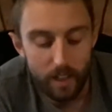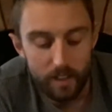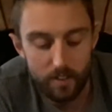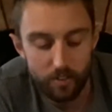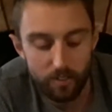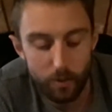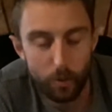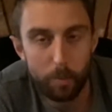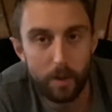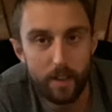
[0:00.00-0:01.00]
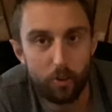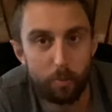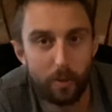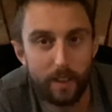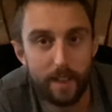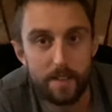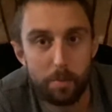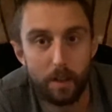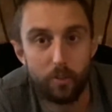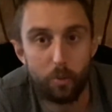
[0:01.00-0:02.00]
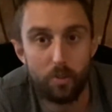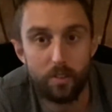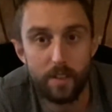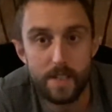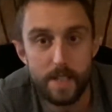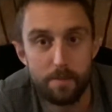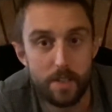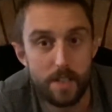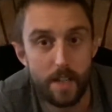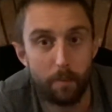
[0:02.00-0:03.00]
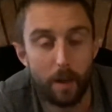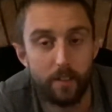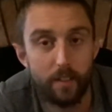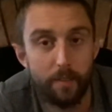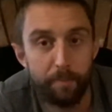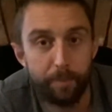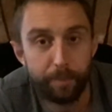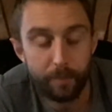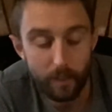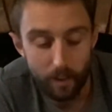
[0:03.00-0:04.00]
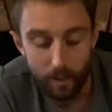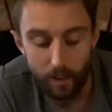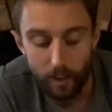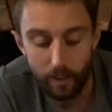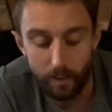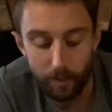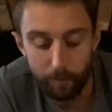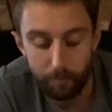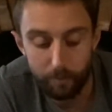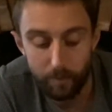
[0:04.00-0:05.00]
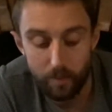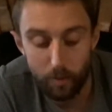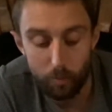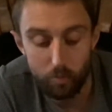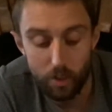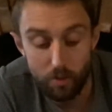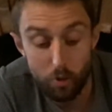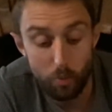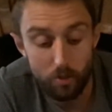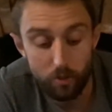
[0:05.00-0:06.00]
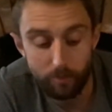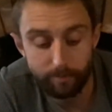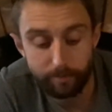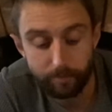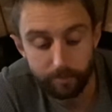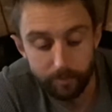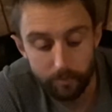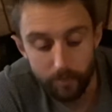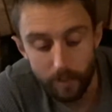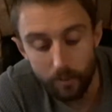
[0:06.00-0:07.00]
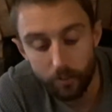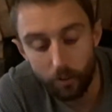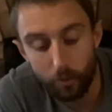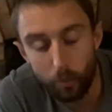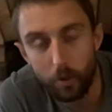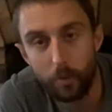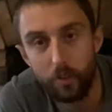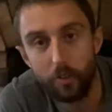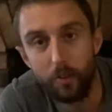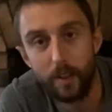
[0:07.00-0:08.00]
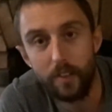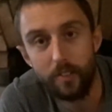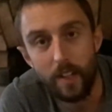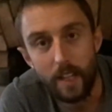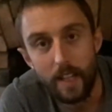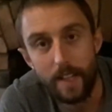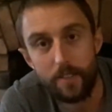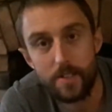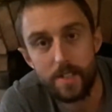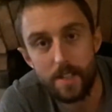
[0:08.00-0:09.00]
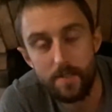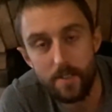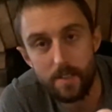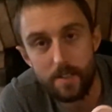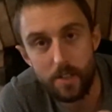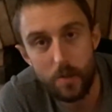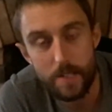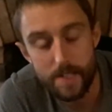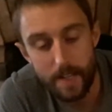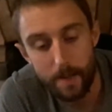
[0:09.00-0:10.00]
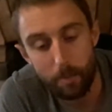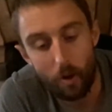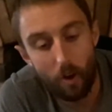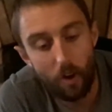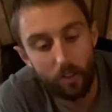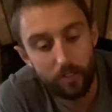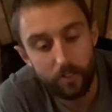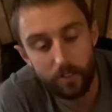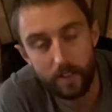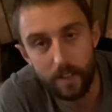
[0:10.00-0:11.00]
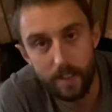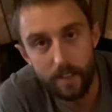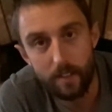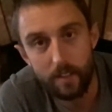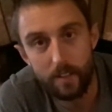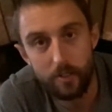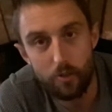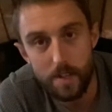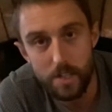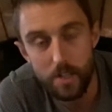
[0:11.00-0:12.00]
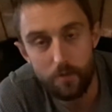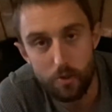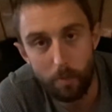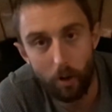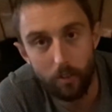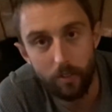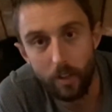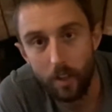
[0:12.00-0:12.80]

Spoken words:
there's a few other brands, but Elastoplast one did seem to stick better than the other ones. So what you would do is either use the tape onto the dressing you've just put on,